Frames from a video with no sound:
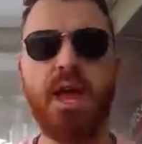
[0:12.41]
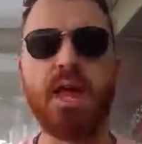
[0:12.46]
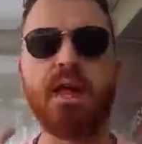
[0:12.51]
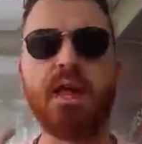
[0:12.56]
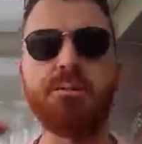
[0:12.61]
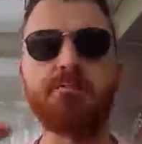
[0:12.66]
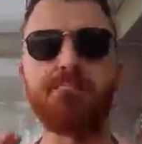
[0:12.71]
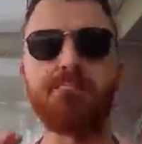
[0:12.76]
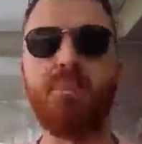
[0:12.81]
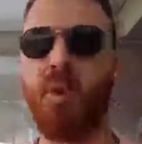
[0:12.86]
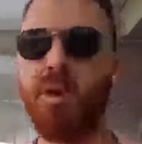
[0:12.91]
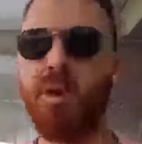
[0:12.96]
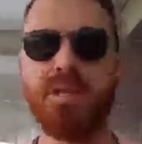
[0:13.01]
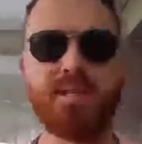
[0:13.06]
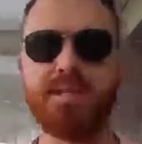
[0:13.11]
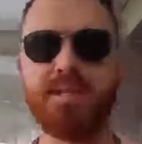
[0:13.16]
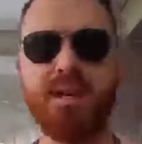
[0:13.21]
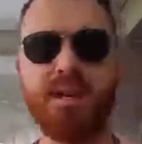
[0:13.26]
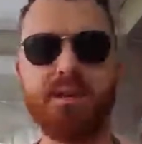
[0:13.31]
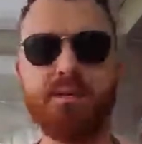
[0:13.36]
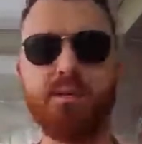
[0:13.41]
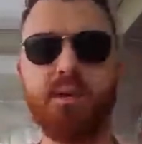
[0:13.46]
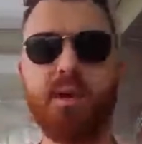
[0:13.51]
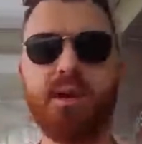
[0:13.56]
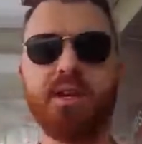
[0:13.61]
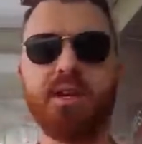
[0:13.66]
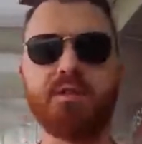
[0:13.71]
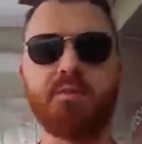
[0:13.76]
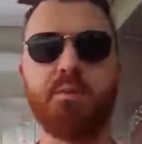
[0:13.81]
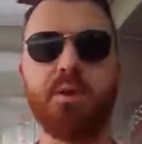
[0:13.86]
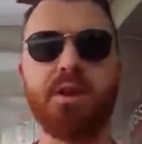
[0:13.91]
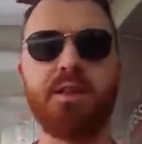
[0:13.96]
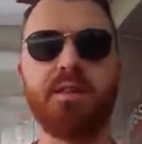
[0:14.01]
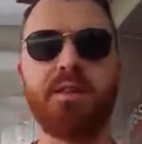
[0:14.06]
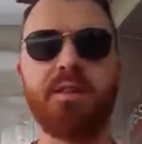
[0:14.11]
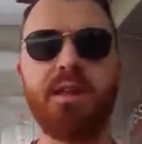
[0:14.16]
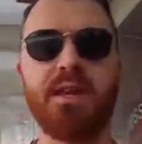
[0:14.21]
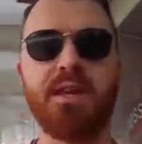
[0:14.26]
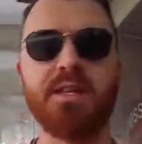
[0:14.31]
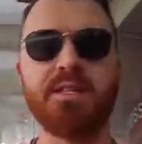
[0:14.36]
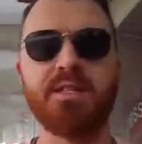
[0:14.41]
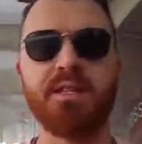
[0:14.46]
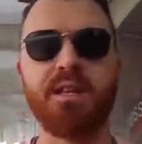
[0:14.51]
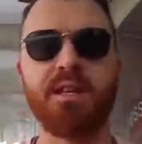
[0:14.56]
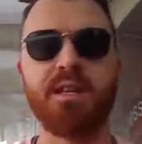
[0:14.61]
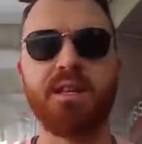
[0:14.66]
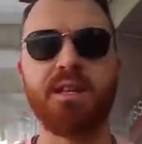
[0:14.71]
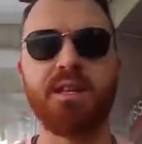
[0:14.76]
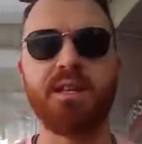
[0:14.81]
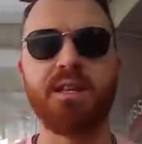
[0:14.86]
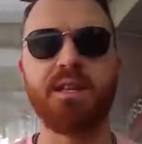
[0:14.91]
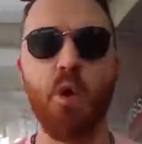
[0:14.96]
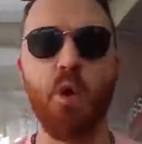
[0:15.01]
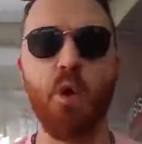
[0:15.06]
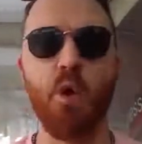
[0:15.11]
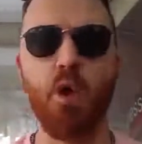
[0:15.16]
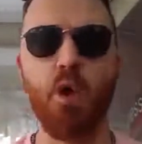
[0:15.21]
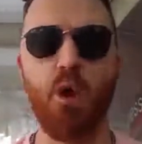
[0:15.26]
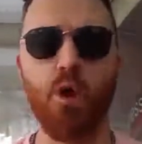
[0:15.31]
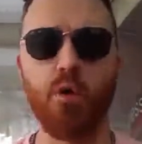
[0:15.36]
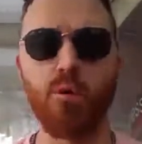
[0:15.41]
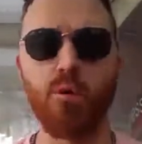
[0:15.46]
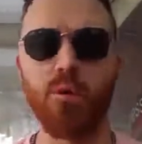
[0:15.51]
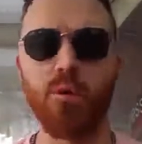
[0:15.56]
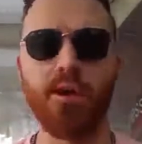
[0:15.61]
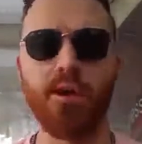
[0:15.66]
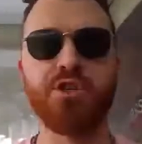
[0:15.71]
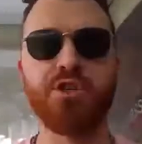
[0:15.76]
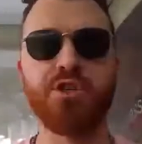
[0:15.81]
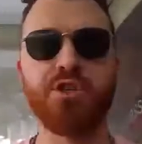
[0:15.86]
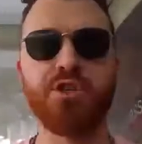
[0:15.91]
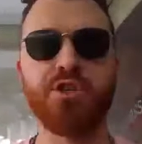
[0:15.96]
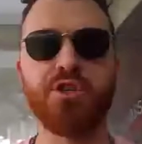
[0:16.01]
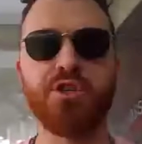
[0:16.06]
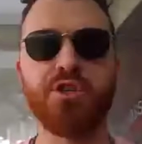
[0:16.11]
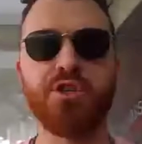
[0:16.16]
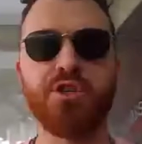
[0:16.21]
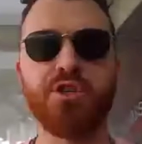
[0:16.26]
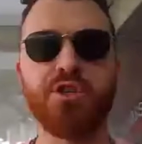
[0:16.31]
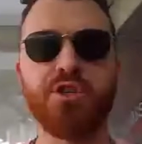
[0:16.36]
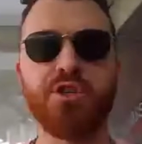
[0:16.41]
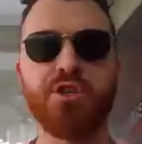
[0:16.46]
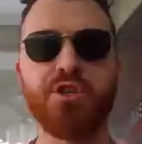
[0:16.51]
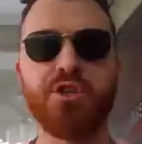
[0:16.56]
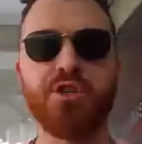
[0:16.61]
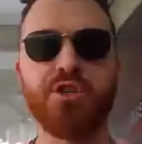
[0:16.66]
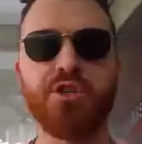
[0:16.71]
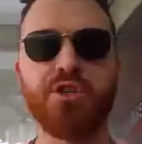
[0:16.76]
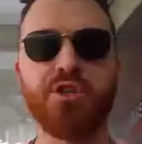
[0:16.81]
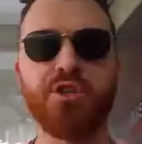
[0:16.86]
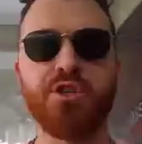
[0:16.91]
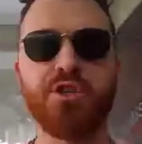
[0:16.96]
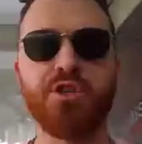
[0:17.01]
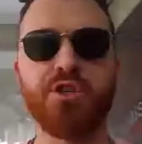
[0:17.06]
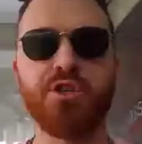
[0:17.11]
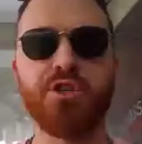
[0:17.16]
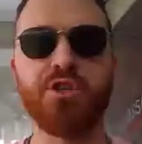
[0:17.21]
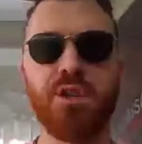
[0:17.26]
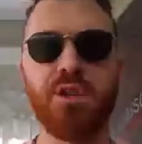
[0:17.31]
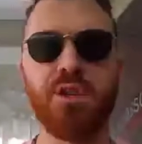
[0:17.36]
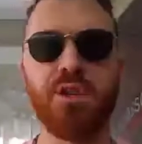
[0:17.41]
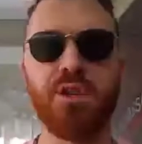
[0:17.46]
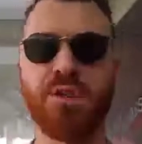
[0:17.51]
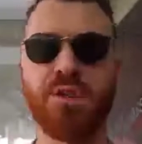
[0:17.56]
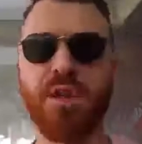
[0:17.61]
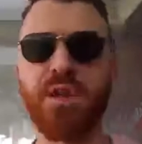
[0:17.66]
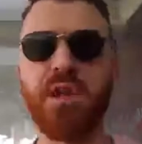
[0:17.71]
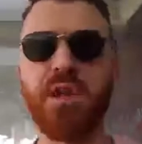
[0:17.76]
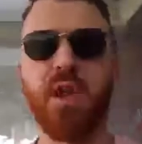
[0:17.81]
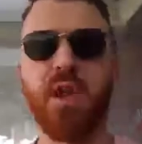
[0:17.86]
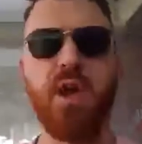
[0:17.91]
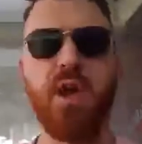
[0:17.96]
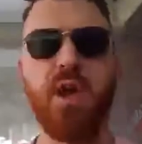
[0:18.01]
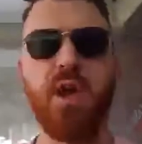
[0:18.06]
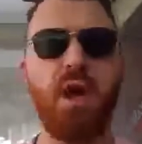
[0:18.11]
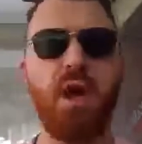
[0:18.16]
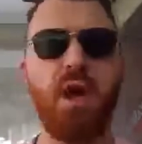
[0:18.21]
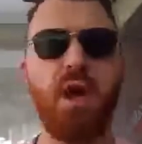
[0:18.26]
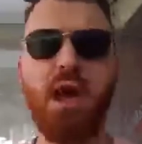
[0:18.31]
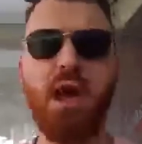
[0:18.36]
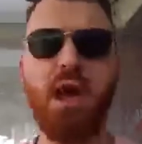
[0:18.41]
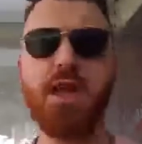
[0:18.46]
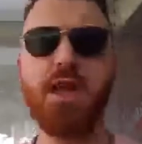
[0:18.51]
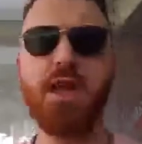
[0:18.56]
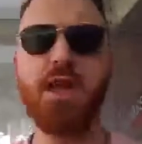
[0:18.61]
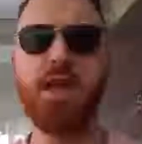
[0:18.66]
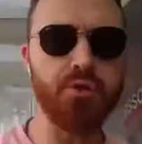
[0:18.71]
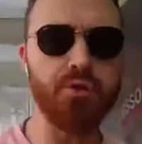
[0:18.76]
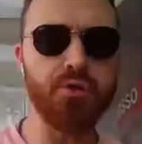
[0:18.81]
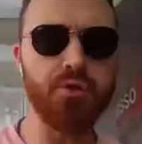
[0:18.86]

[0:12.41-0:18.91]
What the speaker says: It might sound like it's one of these online shopping, those TV things like, hey,